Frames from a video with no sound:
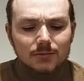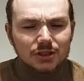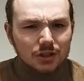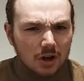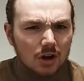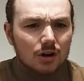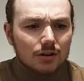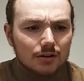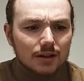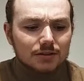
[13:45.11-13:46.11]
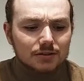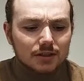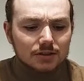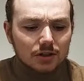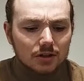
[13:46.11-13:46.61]
It's hard.
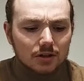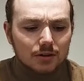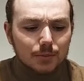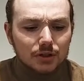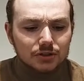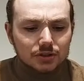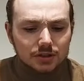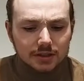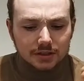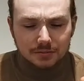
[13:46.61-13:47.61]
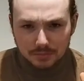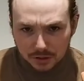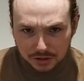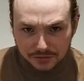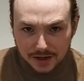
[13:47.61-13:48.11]
That's hard, but it's
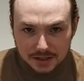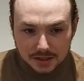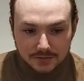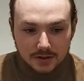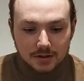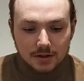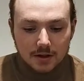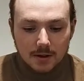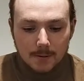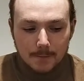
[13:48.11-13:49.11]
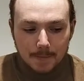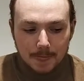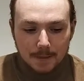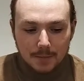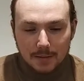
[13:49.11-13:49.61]
most effective and
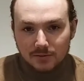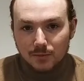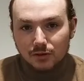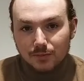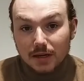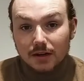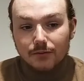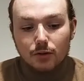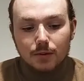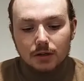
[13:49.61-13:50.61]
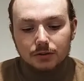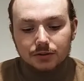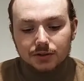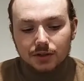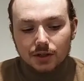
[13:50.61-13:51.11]
perhaps most meaningful,
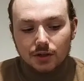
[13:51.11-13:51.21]
because